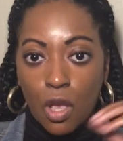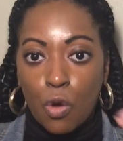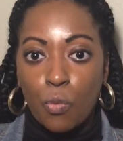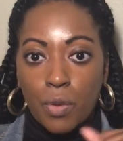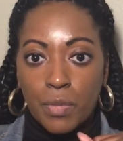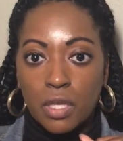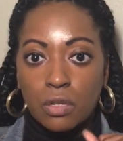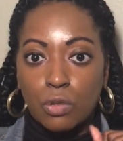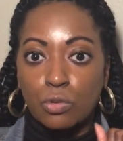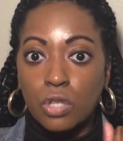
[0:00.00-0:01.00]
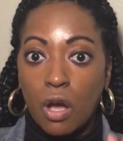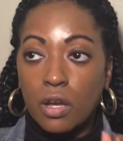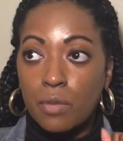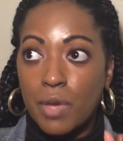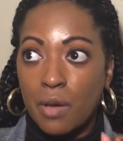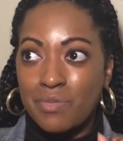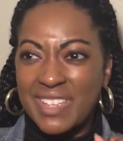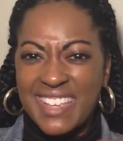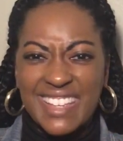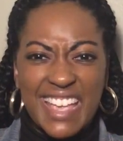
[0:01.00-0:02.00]
women who talk about
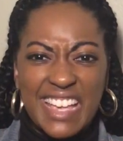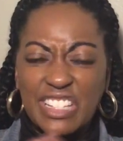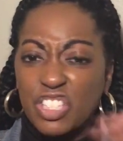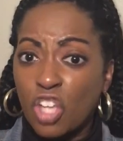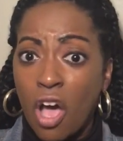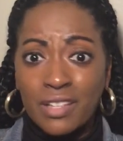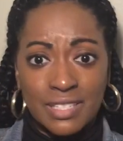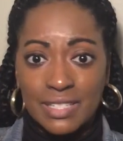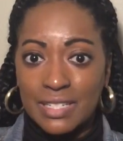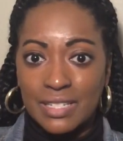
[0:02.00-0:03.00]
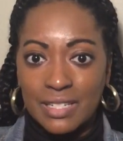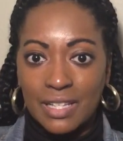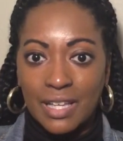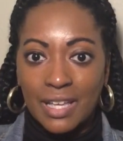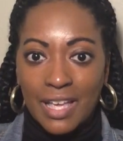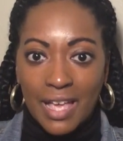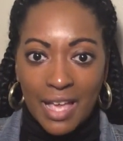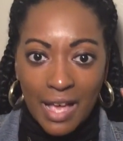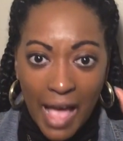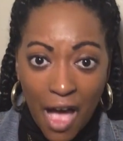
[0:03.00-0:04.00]
being exhausted,
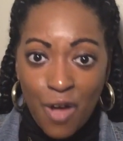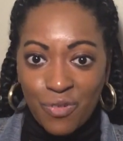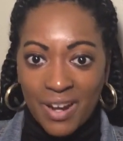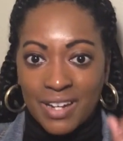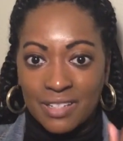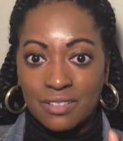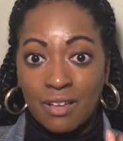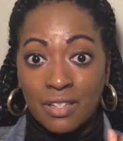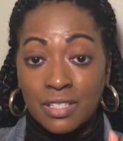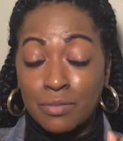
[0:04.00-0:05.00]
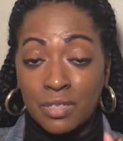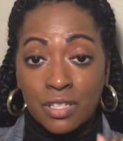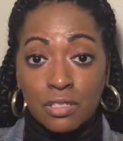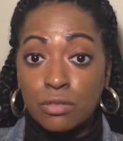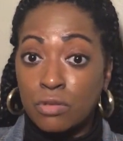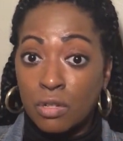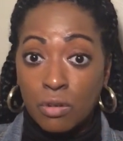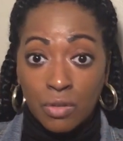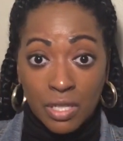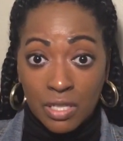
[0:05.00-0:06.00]
outright exhausted, because you
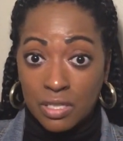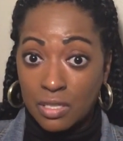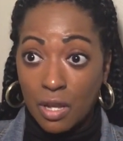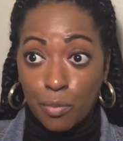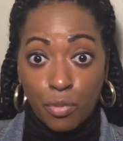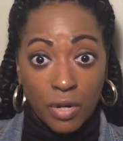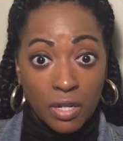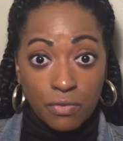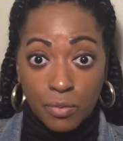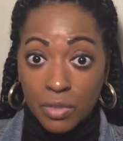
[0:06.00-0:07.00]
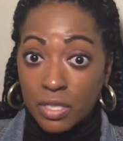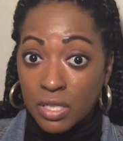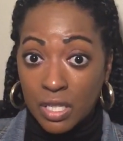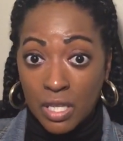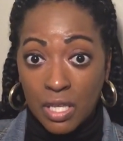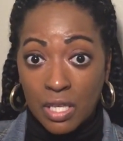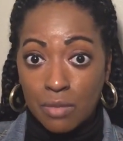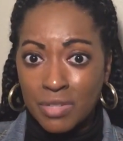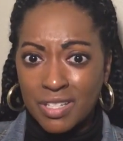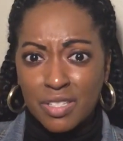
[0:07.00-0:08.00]
don't get a break from cooking
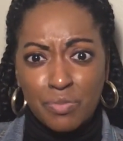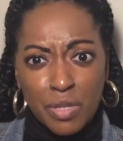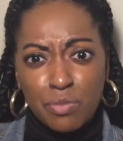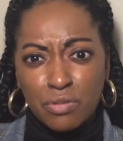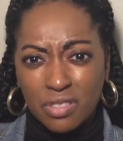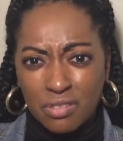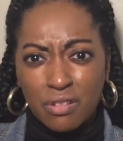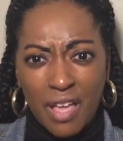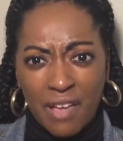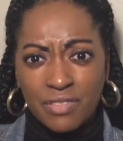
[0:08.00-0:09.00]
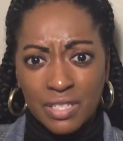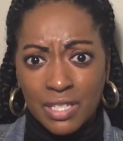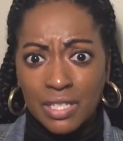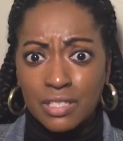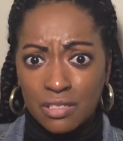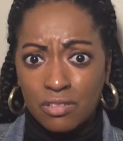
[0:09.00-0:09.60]
because people still have to eat to